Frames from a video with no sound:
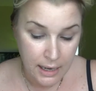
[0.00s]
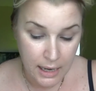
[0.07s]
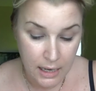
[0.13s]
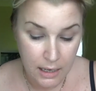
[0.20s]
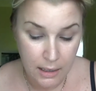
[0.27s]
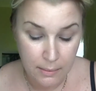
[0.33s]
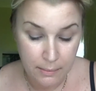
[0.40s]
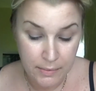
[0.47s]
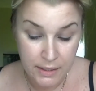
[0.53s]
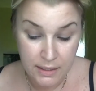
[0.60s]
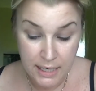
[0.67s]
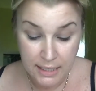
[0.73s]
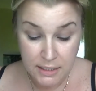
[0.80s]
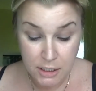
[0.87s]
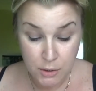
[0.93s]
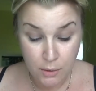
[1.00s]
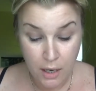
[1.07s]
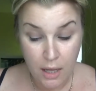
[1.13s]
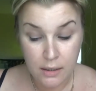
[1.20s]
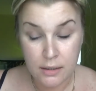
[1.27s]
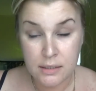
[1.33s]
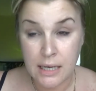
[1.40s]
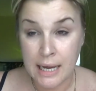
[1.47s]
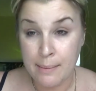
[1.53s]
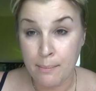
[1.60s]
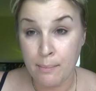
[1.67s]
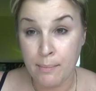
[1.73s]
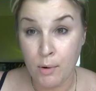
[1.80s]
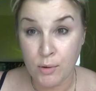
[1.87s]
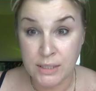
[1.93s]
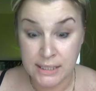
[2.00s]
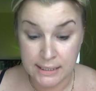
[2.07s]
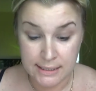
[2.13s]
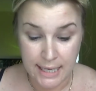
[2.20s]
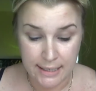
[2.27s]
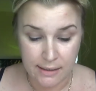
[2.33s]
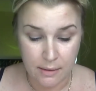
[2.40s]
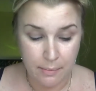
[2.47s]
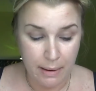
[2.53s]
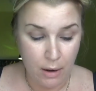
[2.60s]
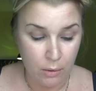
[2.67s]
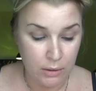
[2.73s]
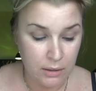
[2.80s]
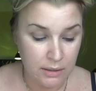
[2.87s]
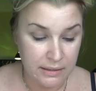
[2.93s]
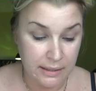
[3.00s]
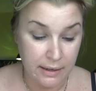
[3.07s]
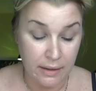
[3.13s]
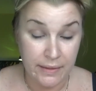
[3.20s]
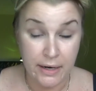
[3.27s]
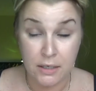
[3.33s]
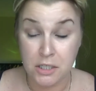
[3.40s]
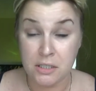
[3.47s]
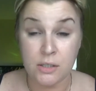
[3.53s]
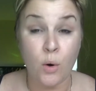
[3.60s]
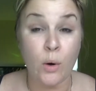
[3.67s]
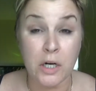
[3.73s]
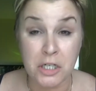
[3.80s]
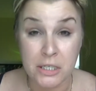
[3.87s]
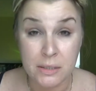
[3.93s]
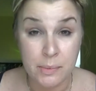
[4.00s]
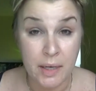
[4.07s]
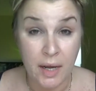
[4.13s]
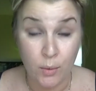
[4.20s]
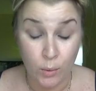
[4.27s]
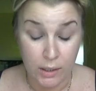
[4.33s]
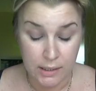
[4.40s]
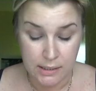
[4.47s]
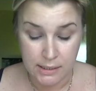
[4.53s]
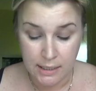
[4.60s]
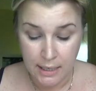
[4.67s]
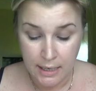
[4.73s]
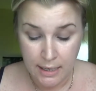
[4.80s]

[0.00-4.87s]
The next two colors I'm most excited about. They're just gorgeous, beyond words.